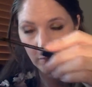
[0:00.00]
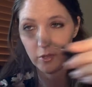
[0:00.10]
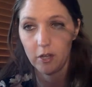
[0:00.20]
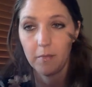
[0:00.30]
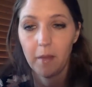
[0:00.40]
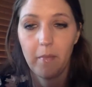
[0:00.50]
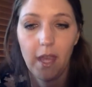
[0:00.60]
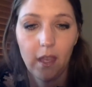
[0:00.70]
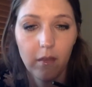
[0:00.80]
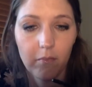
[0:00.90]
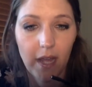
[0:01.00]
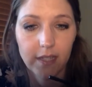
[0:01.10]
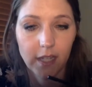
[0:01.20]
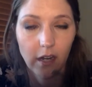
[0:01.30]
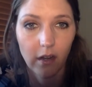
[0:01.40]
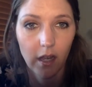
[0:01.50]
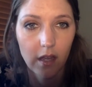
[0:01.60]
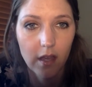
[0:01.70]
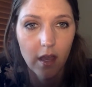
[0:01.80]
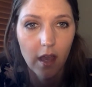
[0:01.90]
put on my mascara.
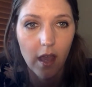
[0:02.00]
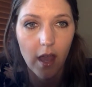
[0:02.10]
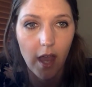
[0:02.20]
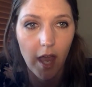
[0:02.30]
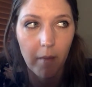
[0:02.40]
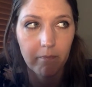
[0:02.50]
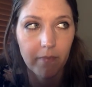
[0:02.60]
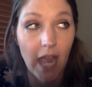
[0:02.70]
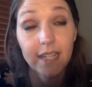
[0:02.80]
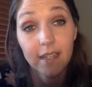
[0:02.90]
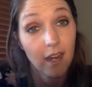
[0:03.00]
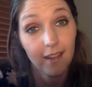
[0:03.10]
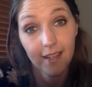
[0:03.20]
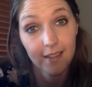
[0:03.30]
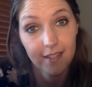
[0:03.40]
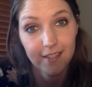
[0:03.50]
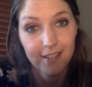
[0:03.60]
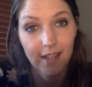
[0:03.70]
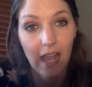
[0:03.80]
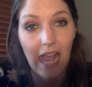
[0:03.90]
I did not like this.
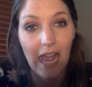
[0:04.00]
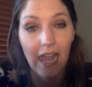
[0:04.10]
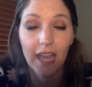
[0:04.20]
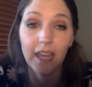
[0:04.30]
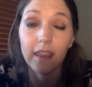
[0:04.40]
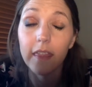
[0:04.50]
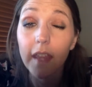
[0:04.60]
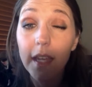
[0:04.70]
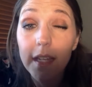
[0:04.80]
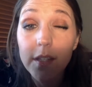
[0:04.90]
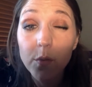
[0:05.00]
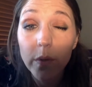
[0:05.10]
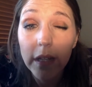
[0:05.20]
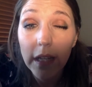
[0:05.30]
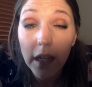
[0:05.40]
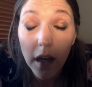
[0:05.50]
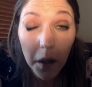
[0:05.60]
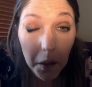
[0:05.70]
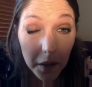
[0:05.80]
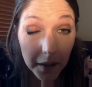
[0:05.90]
I think it's really
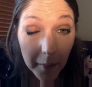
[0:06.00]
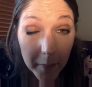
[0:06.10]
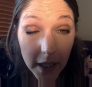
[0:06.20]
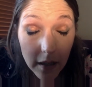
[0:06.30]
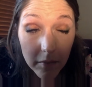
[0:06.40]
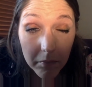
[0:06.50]
clumpy.